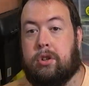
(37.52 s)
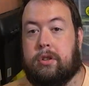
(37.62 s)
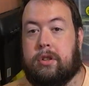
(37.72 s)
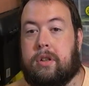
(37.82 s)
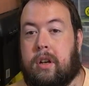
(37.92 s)

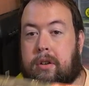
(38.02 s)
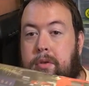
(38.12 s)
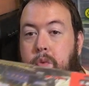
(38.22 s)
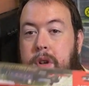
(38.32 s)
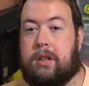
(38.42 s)
So
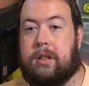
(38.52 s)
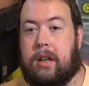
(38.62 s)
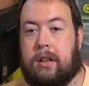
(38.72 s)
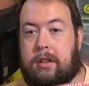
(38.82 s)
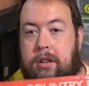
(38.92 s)
what
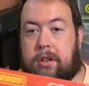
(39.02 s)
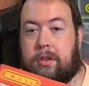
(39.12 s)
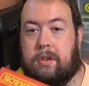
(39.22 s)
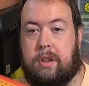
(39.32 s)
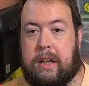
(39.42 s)
I'll
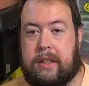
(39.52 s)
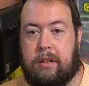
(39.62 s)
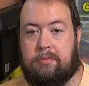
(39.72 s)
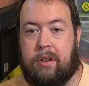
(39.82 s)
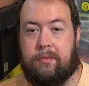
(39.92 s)
do is
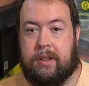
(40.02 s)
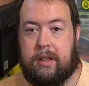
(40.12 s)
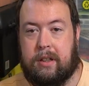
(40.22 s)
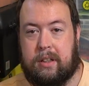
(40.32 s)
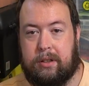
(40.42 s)
I'll run the
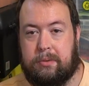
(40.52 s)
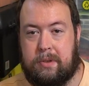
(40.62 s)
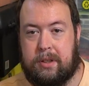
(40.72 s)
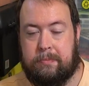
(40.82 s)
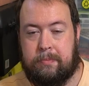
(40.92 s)

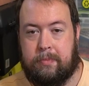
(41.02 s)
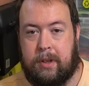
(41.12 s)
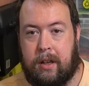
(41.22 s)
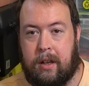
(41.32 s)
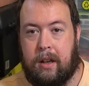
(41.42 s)
titles,
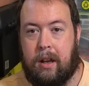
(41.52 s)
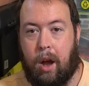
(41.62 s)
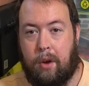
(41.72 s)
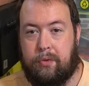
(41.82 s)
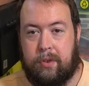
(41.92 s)

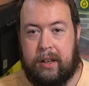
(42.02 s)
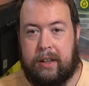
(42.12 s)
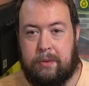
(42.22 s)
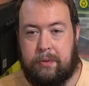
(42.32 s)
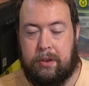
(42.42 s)

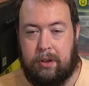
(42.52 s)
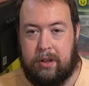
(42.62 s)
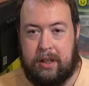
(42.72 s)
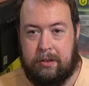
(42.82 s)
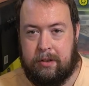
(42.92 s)
hopefully with the
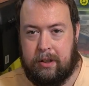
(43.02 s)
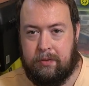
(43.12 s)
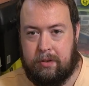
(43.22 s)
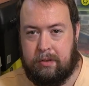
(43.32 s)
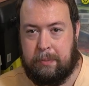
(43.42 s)
audio in
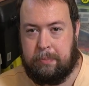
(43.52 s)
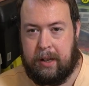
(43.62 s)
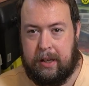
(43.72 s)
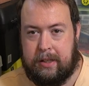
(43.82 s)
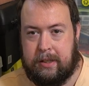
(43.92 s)
the correct
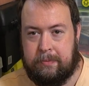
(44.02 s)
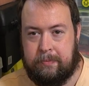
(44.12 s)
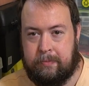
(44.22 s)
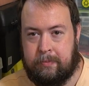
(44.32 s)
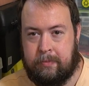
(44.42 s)
place,
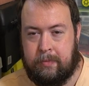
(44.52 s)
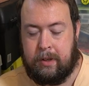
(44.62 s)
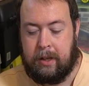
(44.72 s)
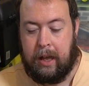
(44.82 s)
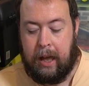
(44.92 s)

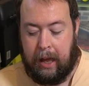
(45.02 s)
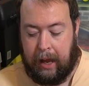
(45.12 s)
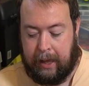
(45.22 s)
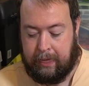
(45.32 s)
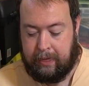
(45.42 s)

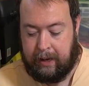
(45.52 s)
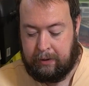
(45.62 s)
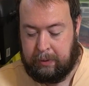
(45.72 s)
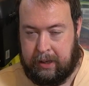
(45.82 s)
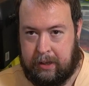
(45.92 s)
and
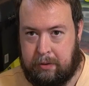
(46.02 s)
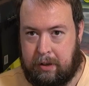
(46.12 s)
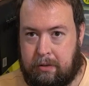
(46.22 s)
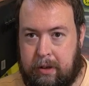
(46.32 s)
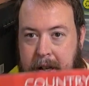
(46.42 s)
then we can do a
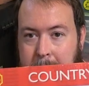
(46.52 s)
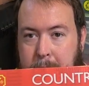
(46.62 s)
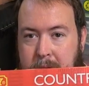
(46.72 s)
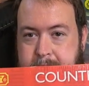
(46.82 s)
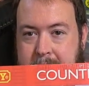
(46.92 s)
quick
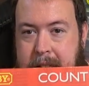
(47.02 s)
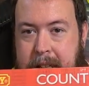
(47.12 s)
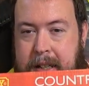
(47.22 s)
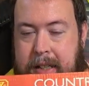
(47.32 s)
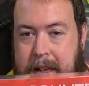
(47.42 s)
unboxing
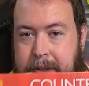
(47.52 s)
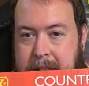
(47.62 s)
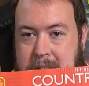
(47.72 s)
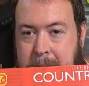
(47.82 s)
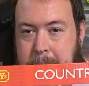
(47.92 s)
and set
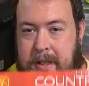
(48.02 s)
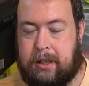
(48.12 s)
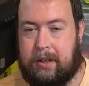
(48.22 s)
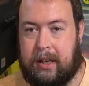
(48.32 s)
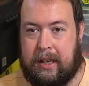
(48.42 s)
this up. So
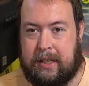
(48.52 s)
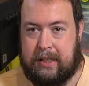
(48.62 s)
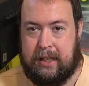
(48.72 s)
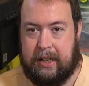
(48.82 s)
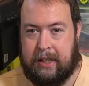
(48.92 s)
let's
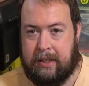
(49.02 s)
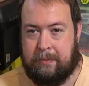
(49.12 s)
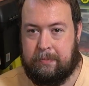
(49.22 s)
see